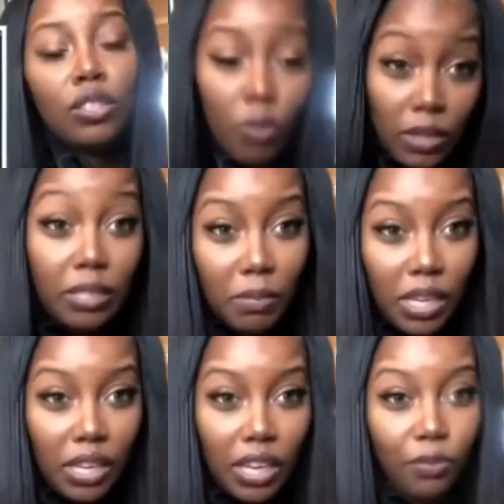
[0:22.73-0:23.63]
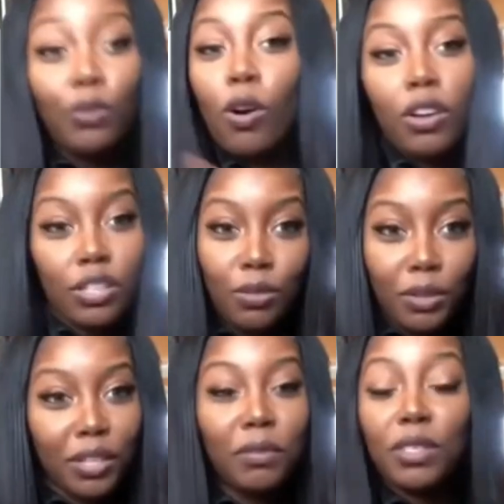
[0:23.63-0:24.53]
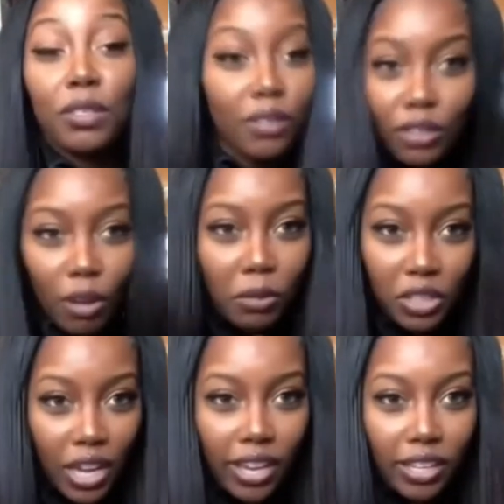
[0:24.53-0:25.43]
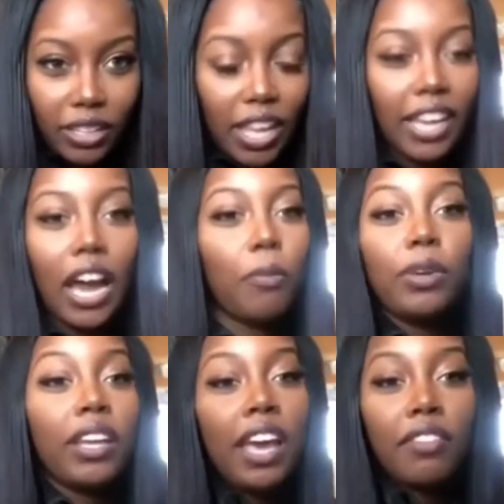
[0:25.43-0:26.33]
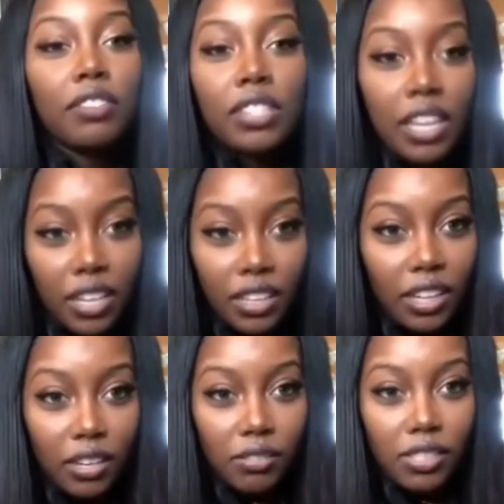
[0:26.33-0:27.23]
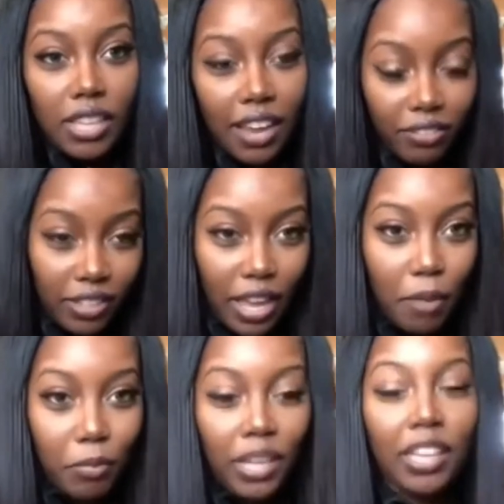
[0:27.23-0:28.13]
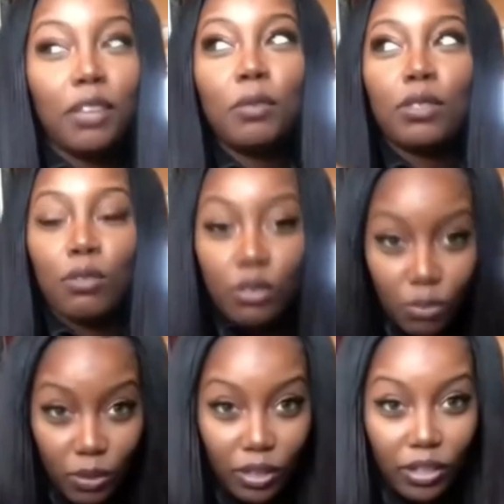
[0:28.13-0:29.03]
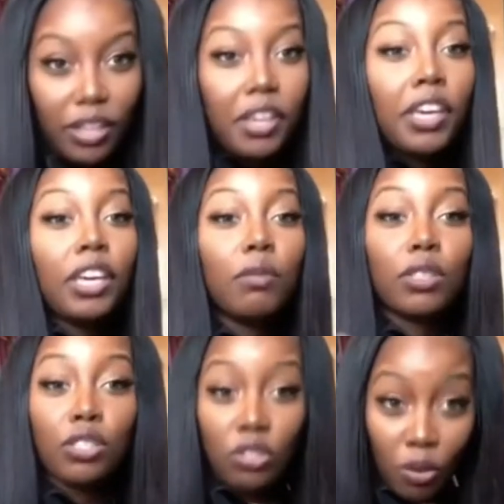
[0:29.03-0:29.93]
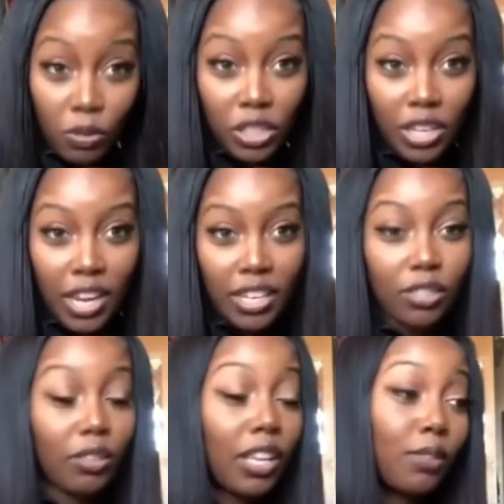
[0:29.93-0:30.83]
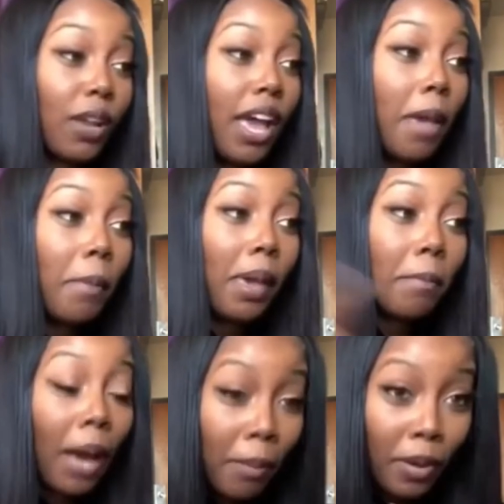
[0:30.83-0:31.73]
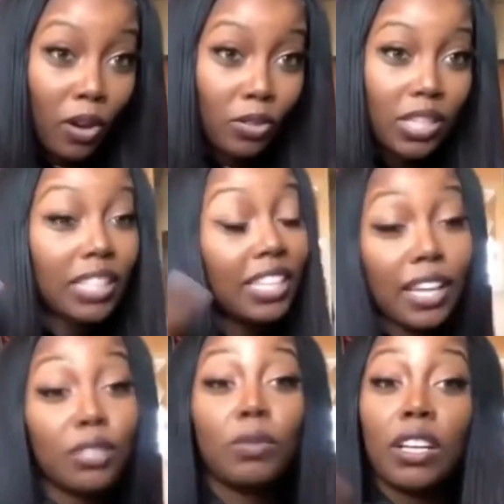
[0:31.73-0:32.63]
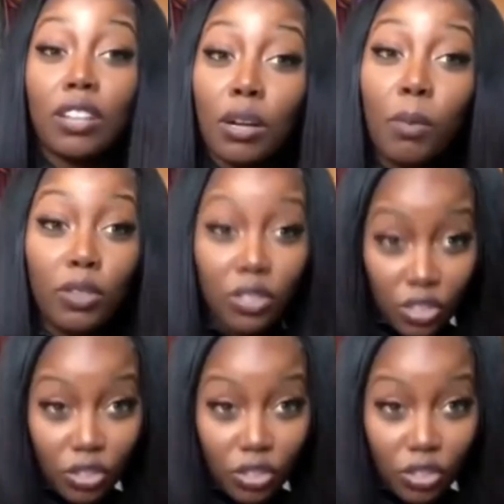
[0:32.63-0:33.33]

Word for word: towards me. If you go on his Twitter, he was throwing shade. Like, I wouldn't have said nothing else after that, but he was on Twitter, he was throwing shade. So that's when I had made my post, and then that's when I started posting the